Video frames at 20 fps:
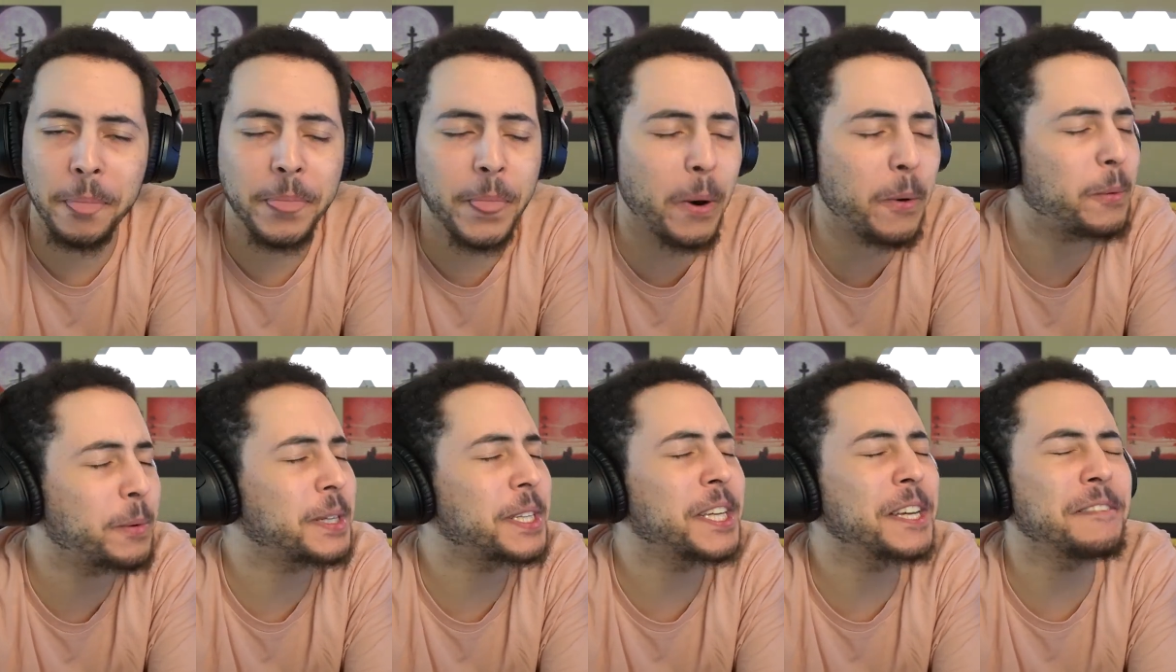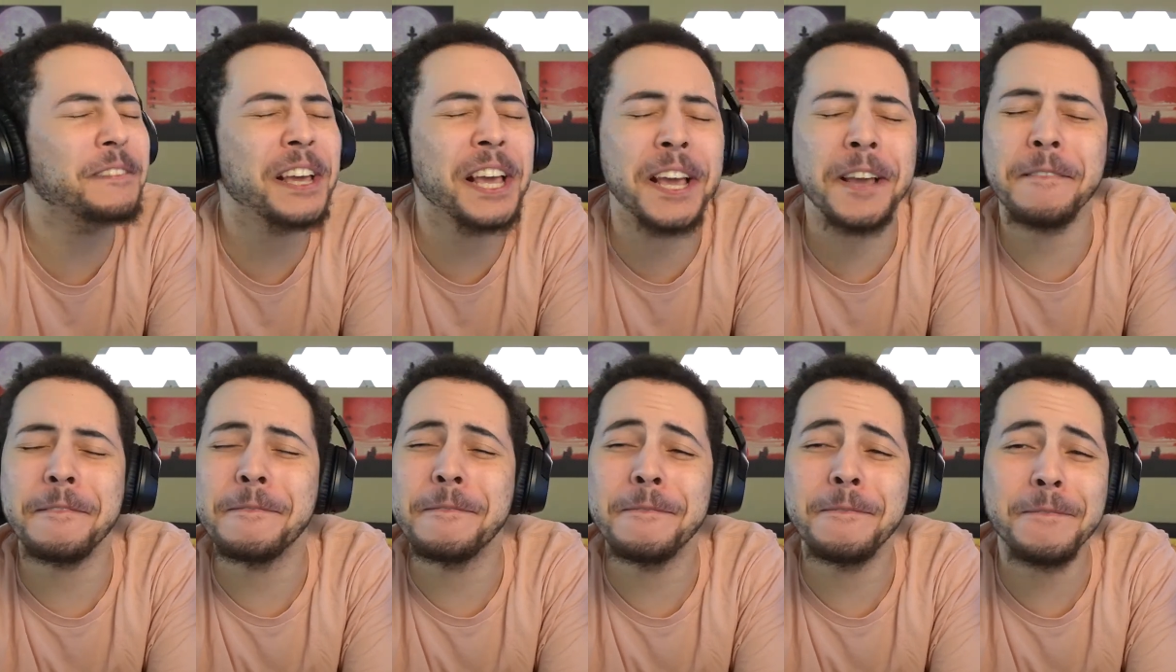don't give
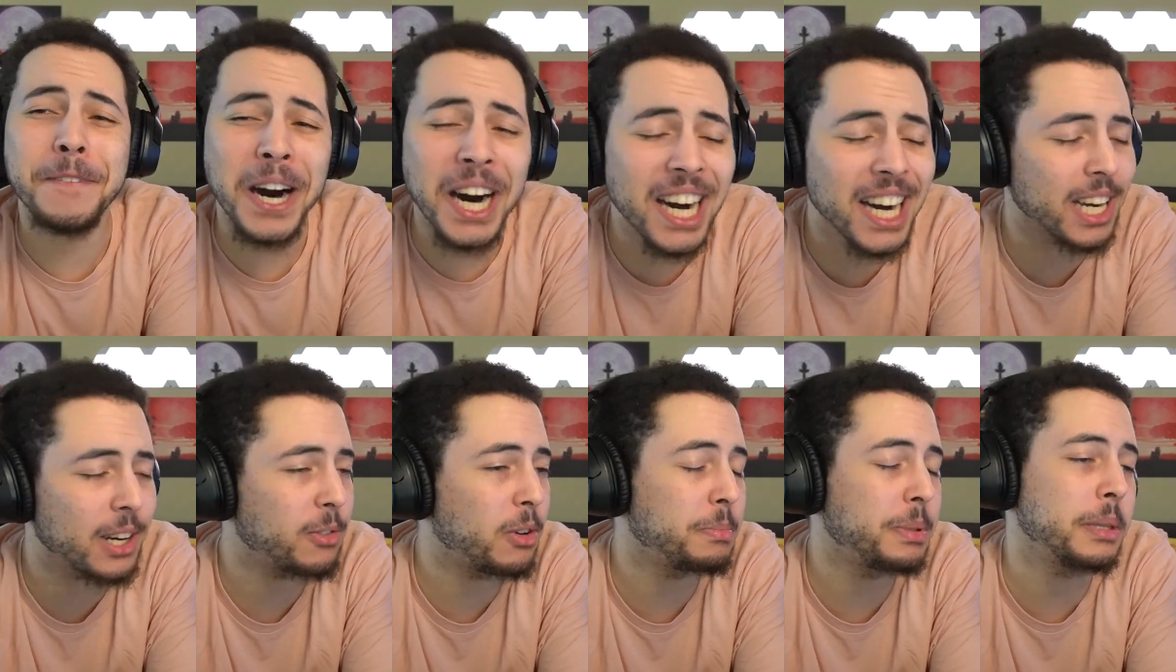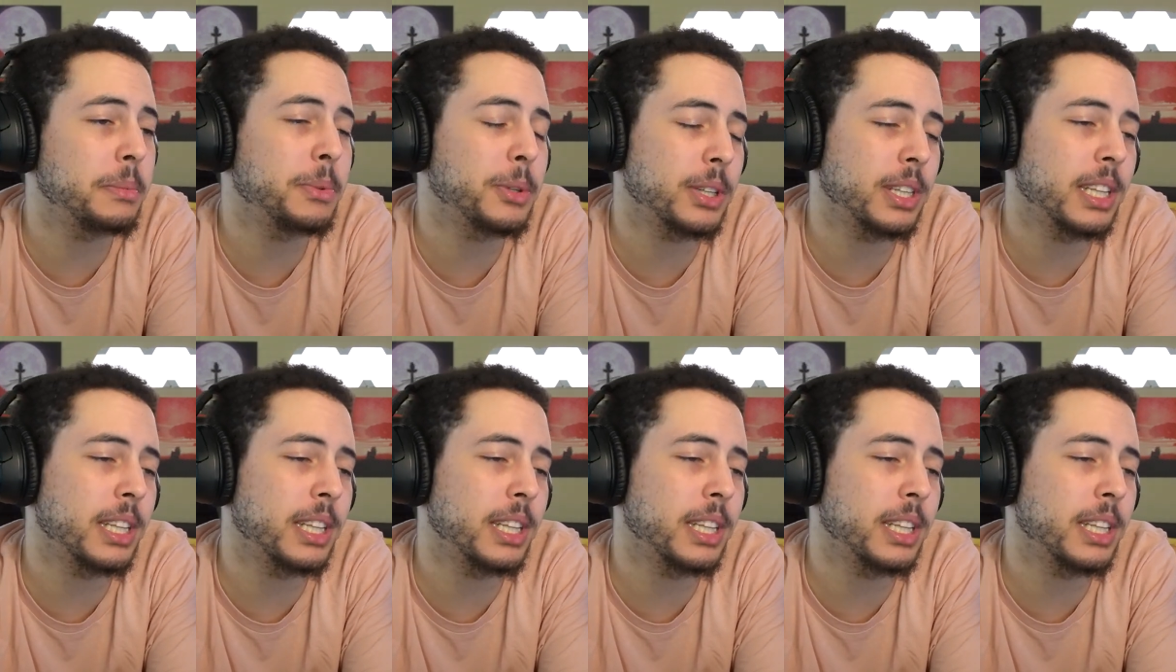a fuck what people